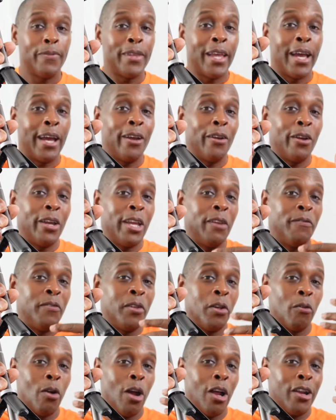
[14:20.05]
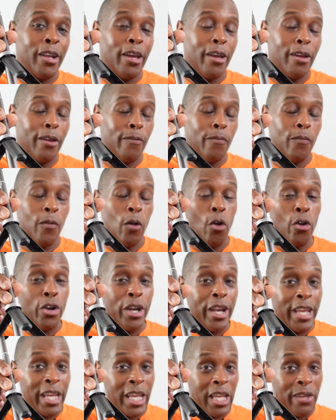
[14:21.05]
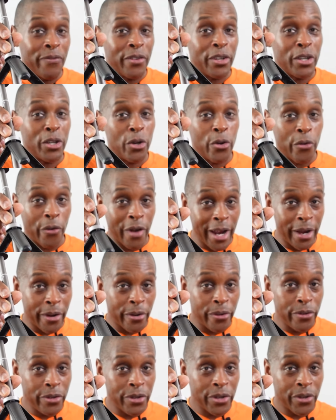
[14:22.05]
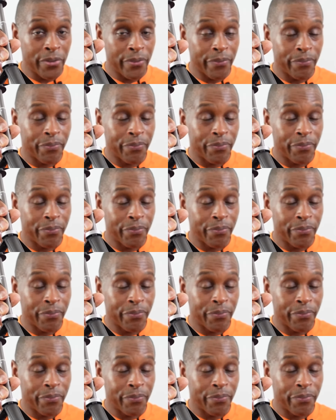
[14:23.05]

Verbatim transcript: Now, if you're on uneven ground,